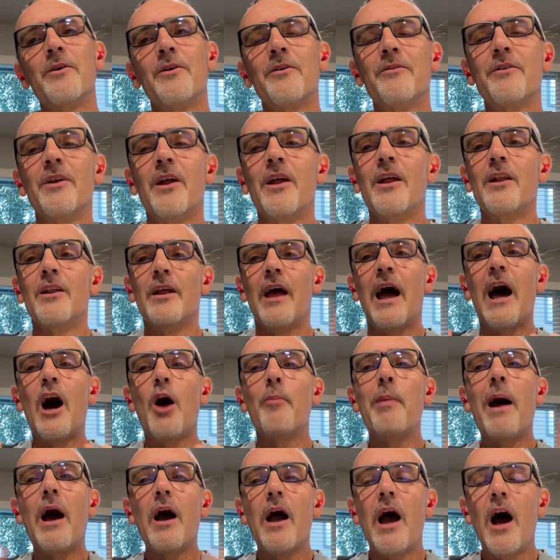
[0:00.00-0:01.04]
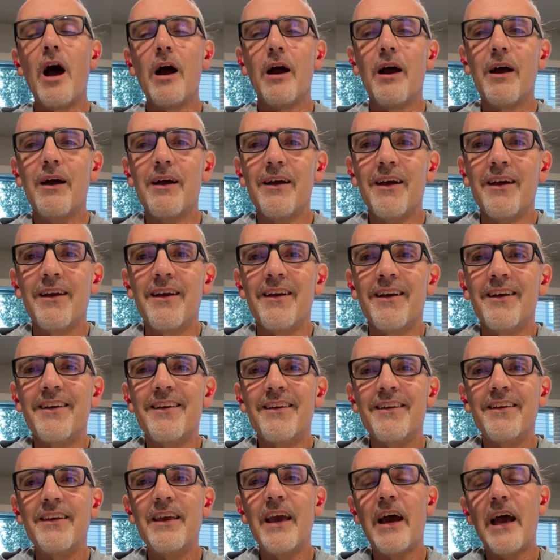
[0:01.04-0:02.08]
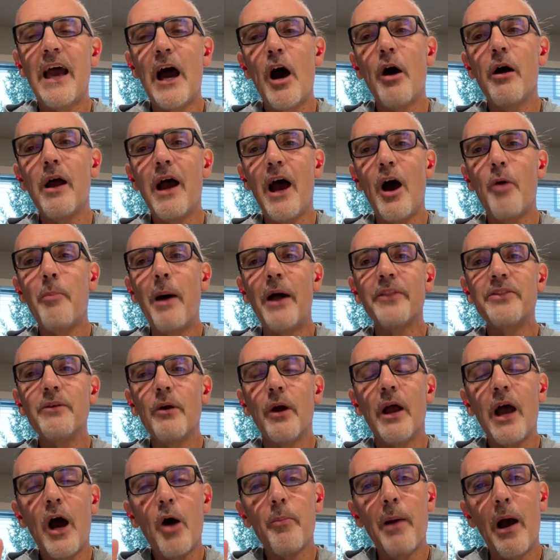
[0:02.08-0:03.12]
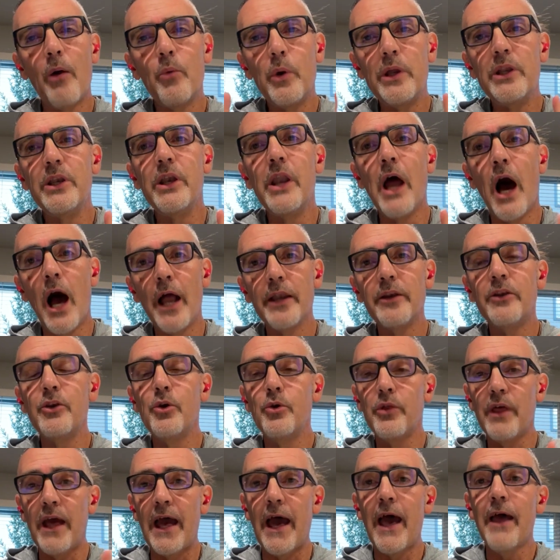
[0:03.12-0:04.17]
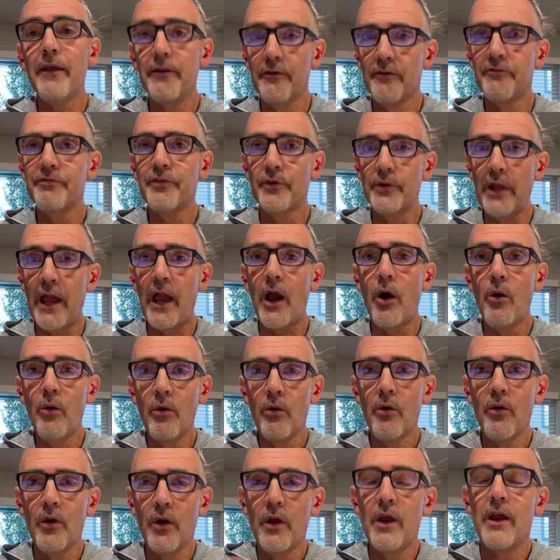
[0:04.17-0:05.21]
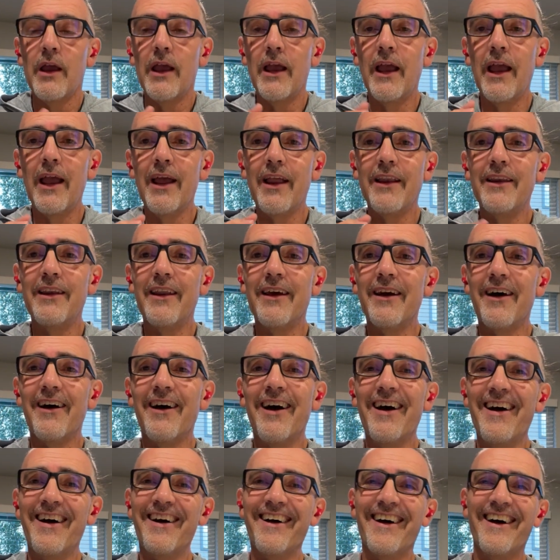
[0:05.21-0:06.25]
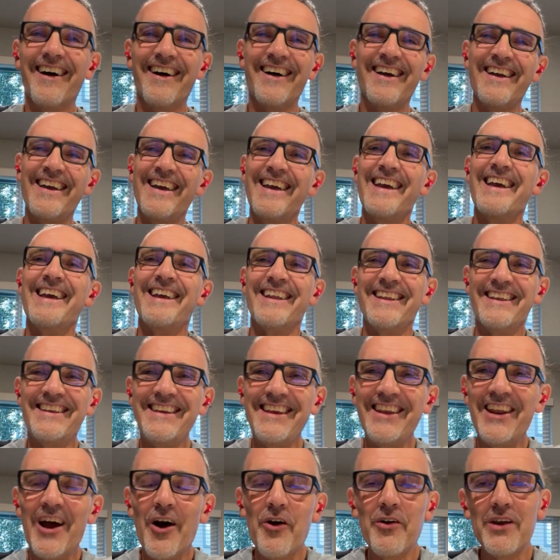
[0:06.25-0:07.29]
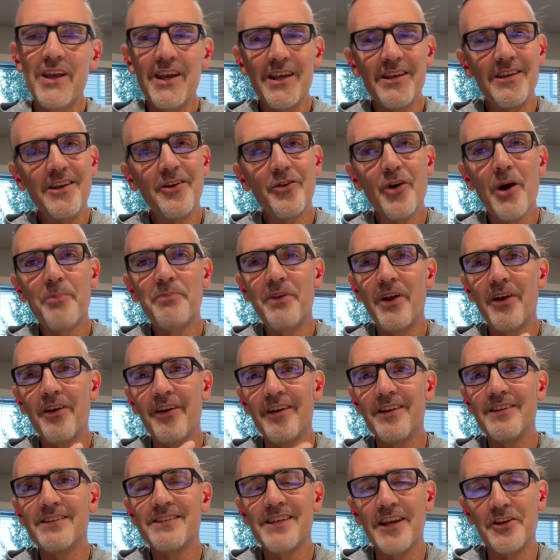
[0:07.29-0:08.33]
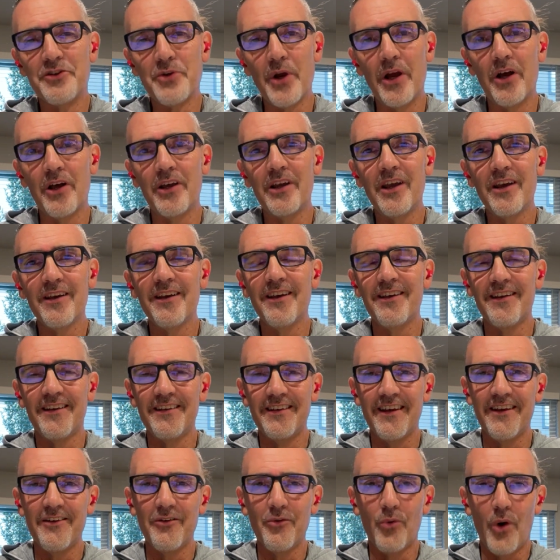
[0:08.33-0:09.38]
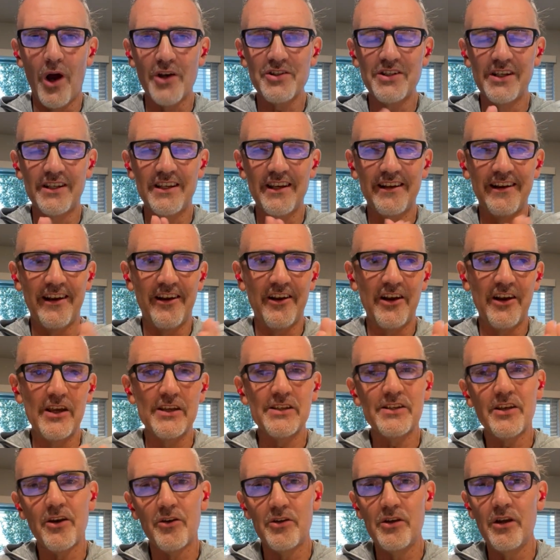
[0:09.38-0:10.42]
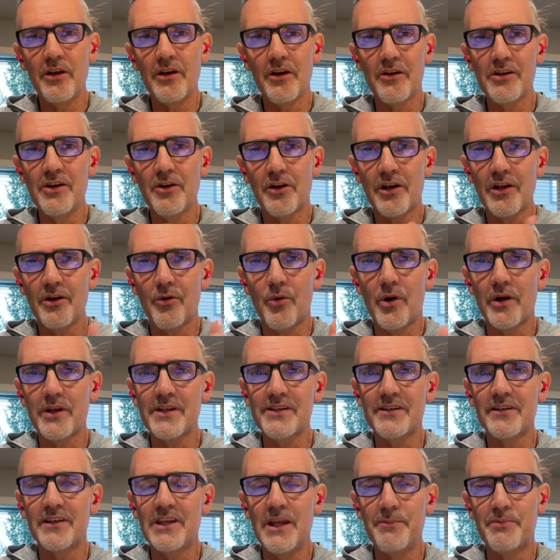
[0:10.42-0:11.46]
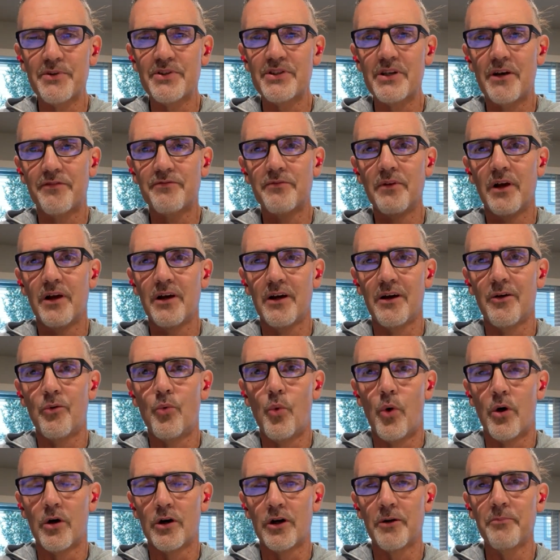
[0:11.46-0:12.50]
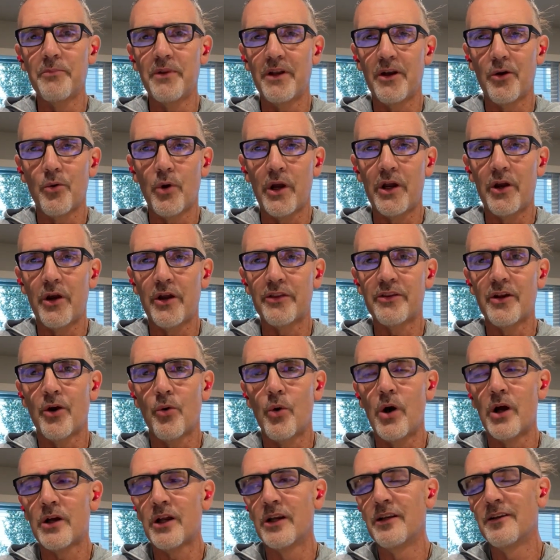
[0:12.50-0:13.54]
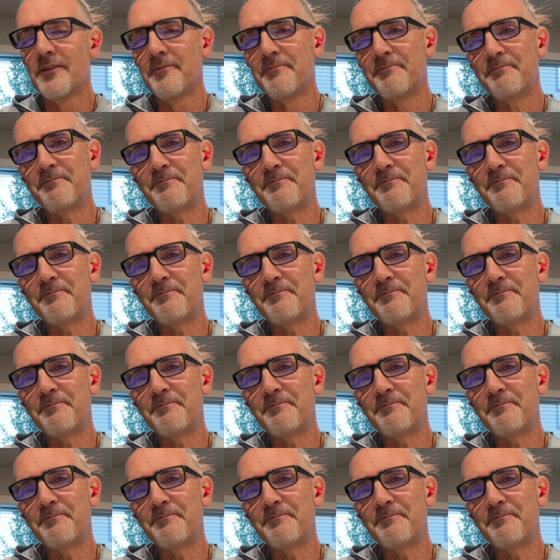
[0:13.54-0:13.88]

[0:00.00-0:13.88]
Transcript: Oh, that's exactly what I was trying to convey. Yeah, how about we not do that for now? Yeah. And you're up there in Centralia in the Washington area, so you're going to want to keep yourself warm there while you're out there walking.